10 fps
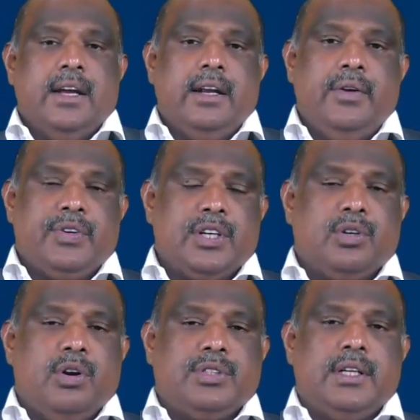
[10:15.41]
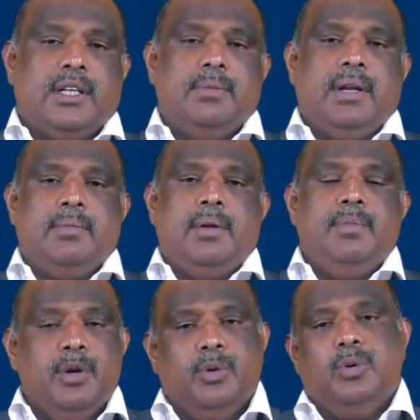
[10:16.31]
diffusion coefficient term, namely
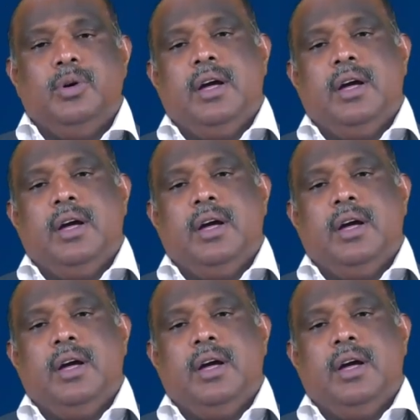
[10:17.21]
mu,